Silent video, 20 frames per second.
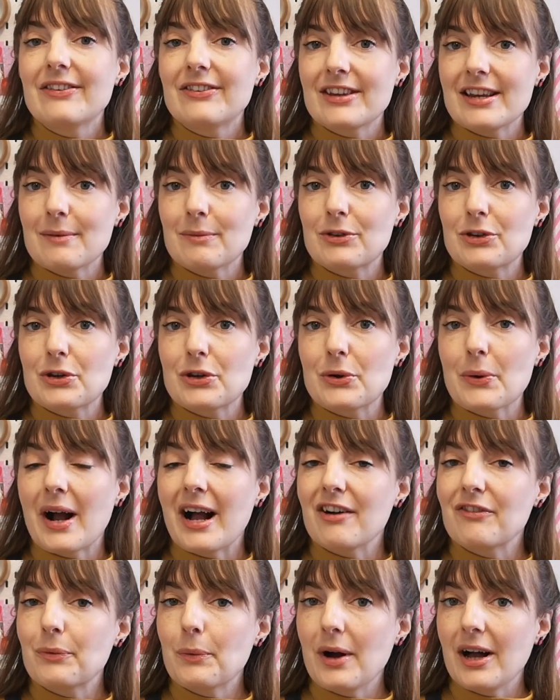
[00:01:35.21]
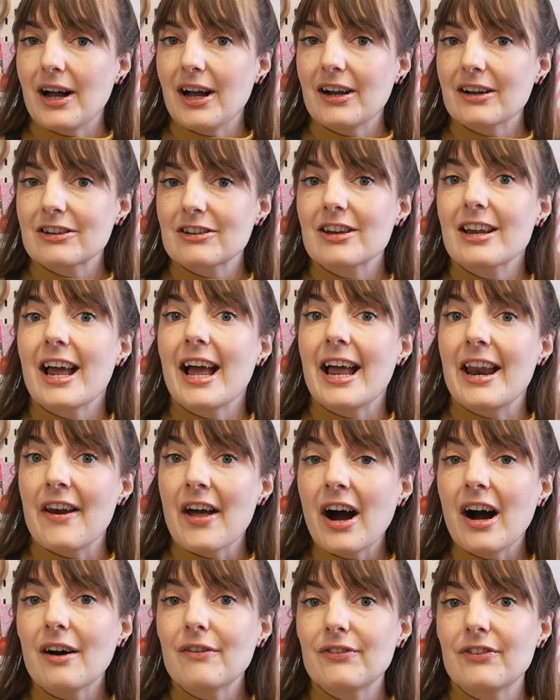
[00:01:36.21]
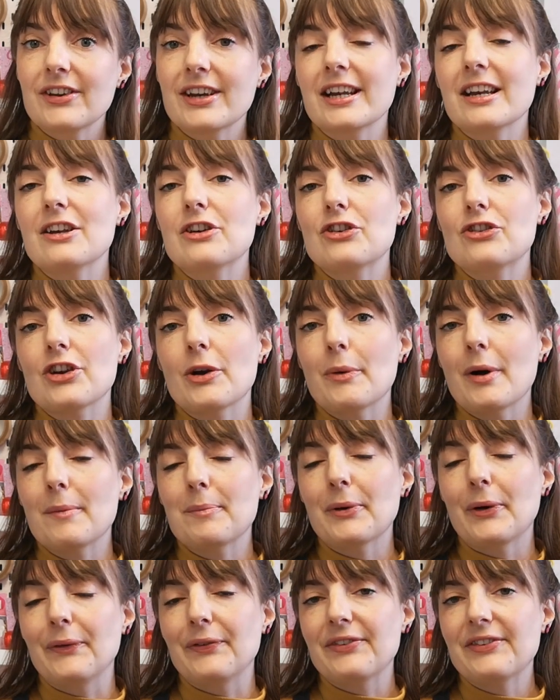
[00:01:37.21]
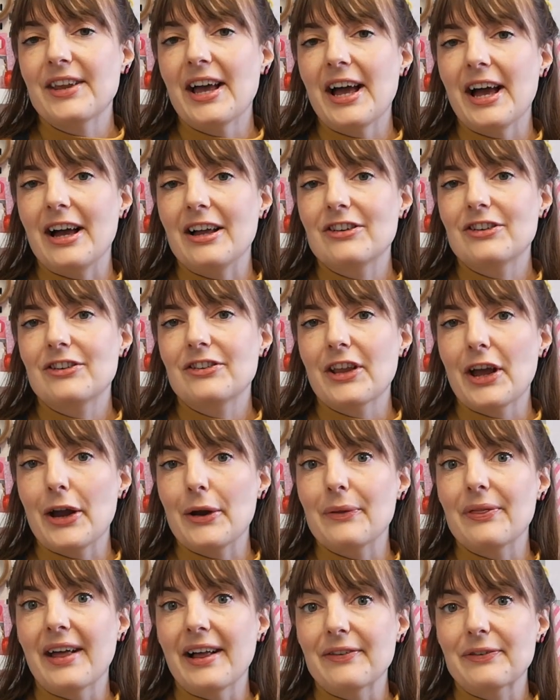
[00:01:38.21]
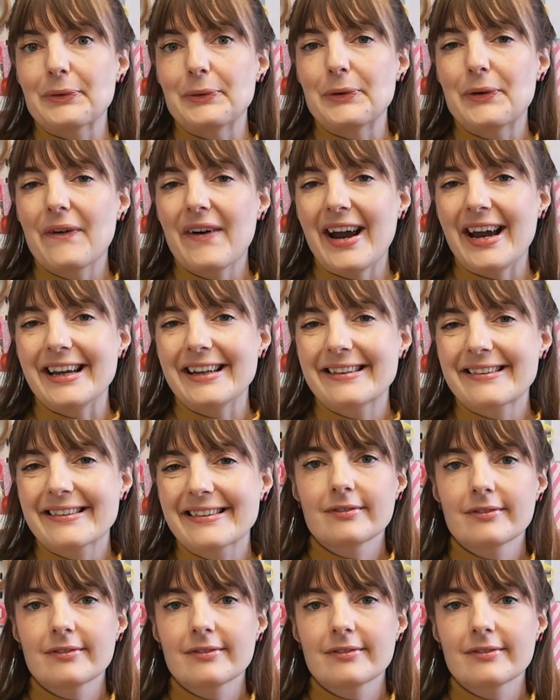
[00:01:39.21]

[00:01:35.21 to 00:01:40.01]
seems to have worked enough to get it to show up on search. So that's all great.